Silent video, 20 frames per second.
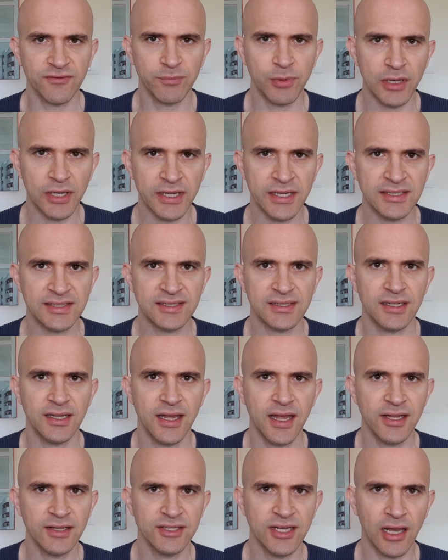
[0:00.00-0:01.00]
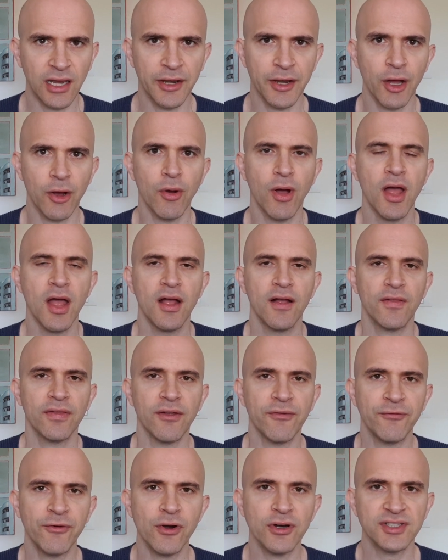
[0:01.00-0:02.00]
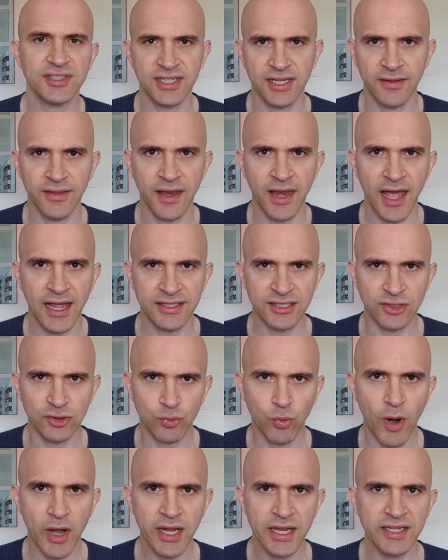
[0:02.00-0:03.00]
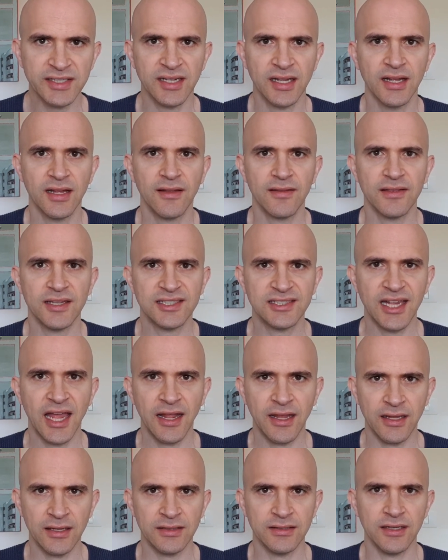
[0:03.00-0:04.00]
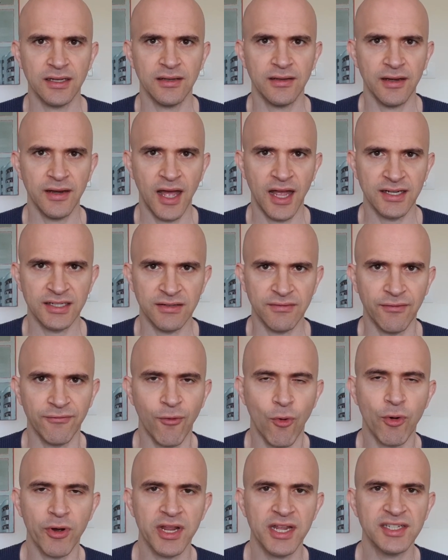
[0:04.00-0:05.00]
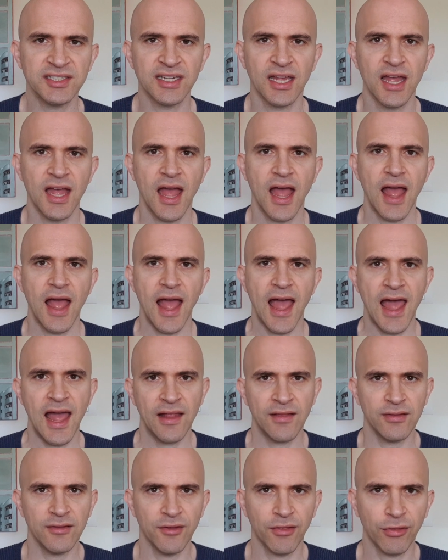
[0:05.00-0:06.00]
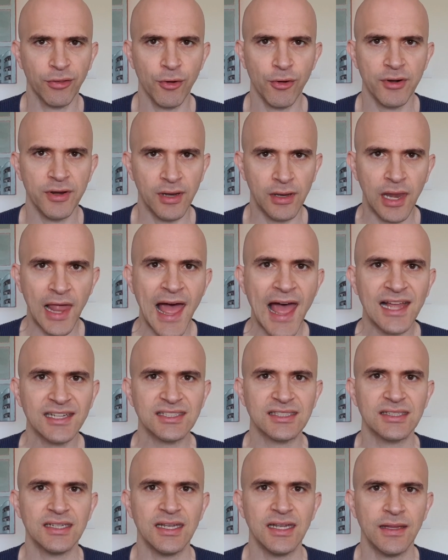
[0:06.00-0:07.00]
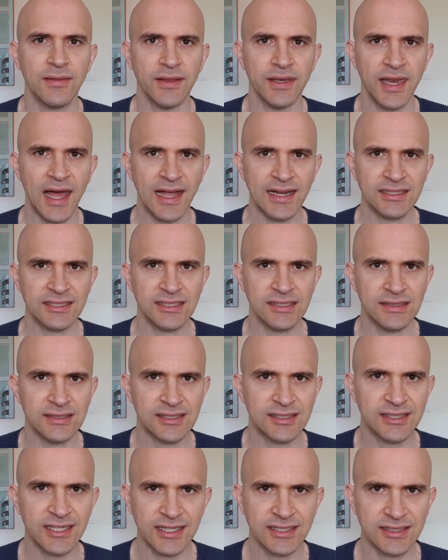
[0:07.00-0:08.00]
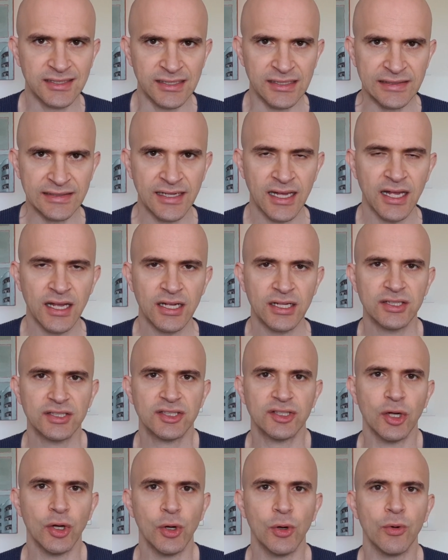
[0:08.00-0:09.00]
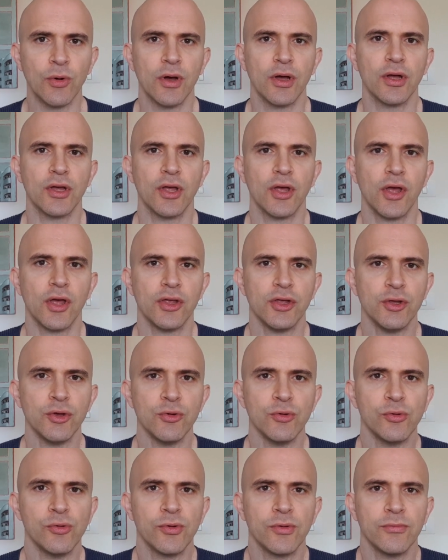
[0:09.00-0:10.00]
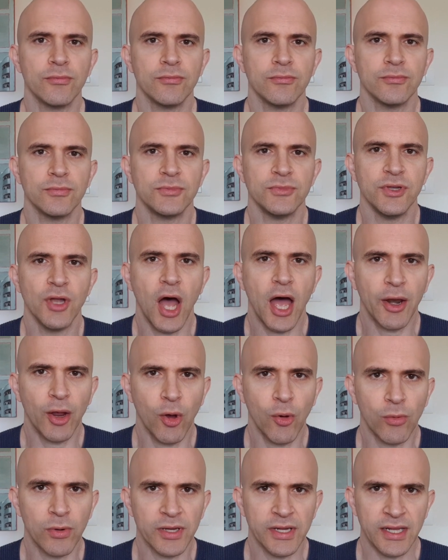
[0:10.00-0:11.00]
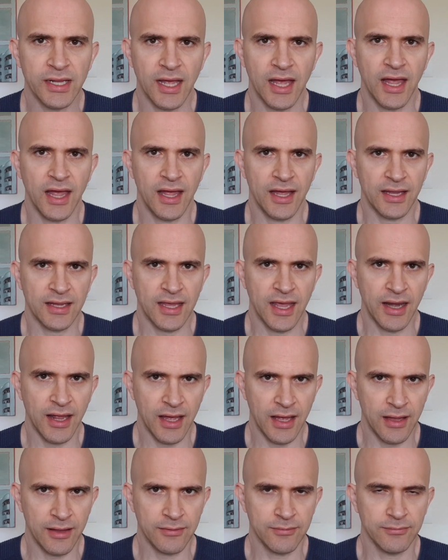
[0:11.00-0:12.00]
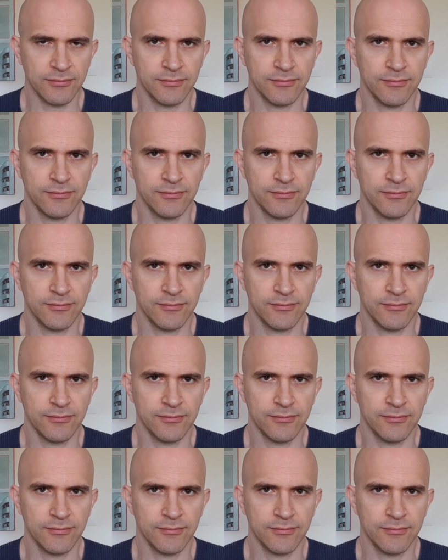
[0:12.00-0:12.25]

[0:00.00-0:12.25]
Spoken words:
of police in Delano, the first in the 1920s, the second in the 1940s, and the third and last in the 1960s. So you not only get a